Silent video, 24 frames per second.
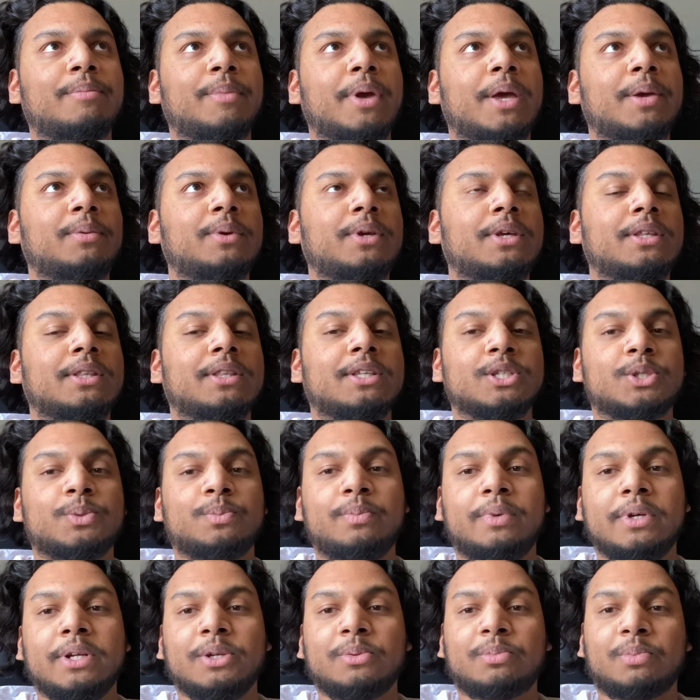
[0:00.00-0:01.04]
maybe this
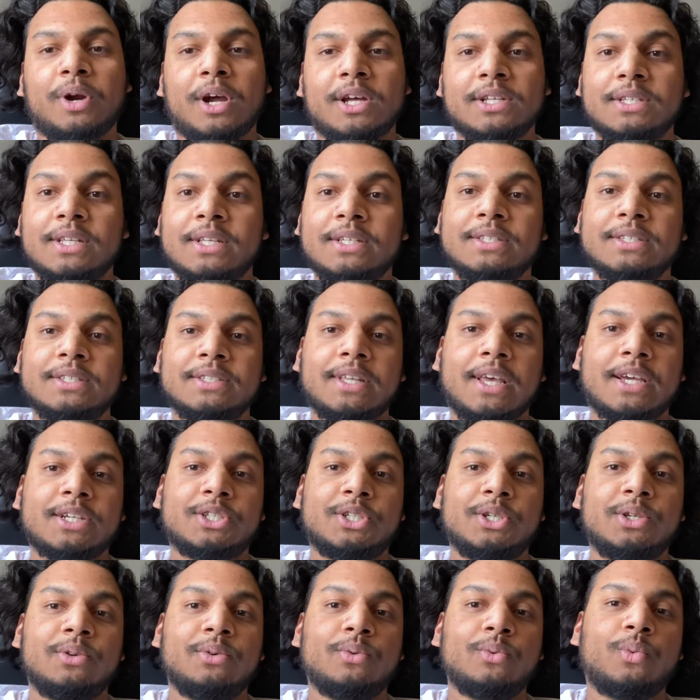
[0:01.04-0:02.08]
build process is
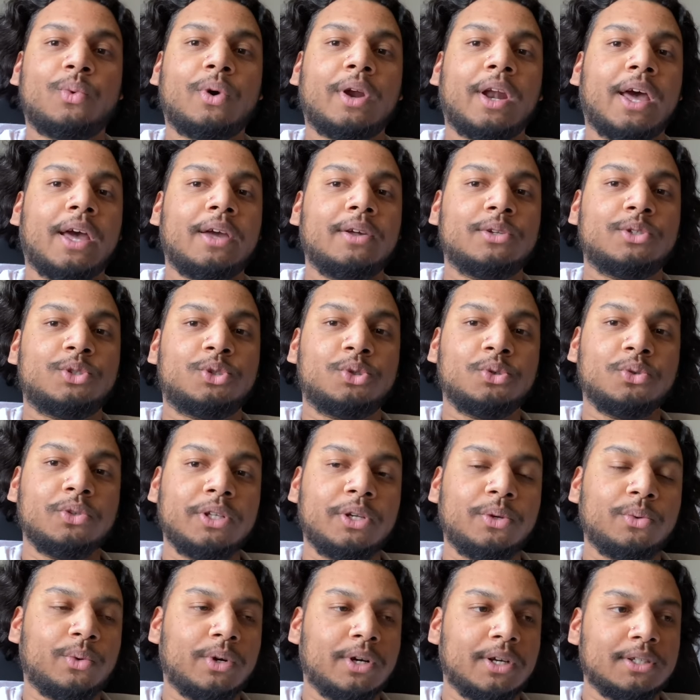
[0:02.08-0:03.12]
actually what I
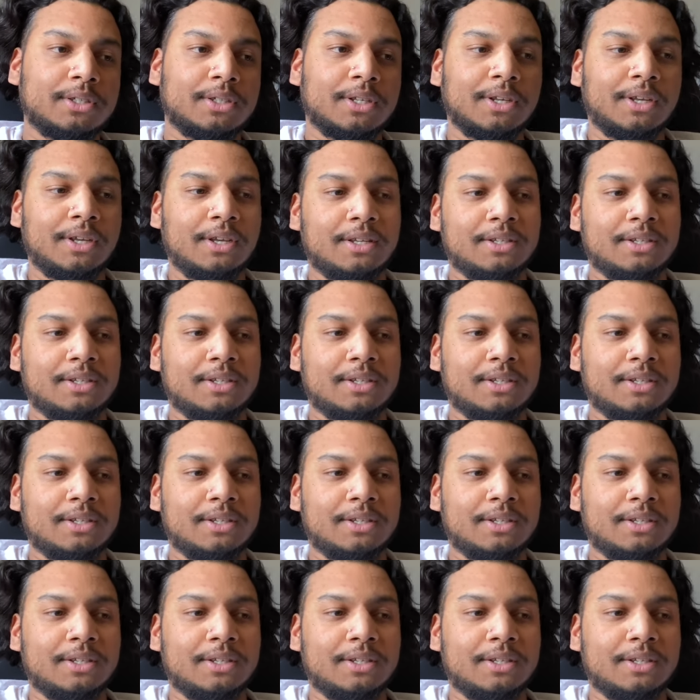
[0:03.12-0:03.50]
truly want,